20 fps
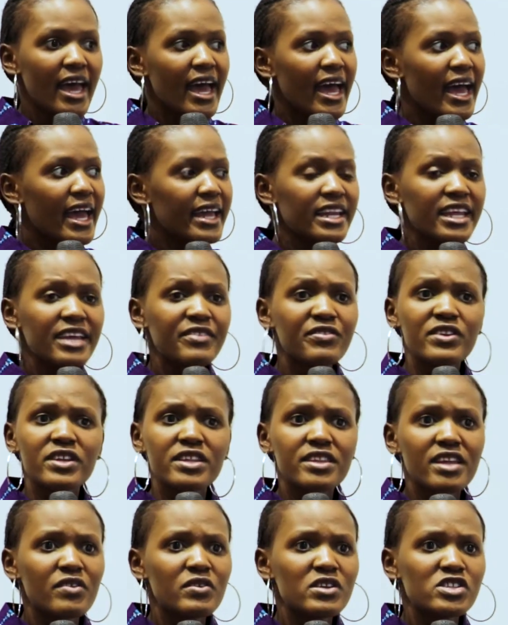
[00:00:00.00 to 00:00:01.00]
And even in
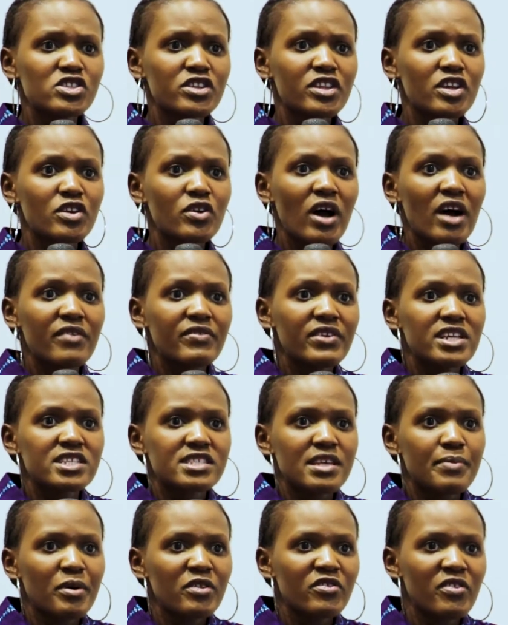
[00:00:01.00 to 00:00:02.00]
the region, they don't have any
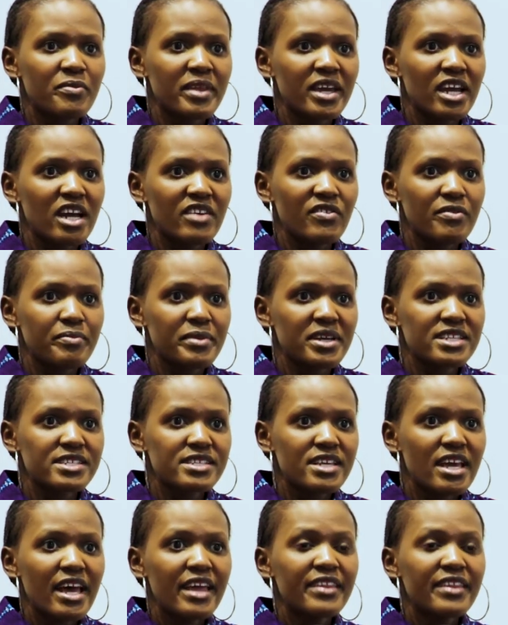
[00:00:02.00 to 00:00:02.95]
support from the government.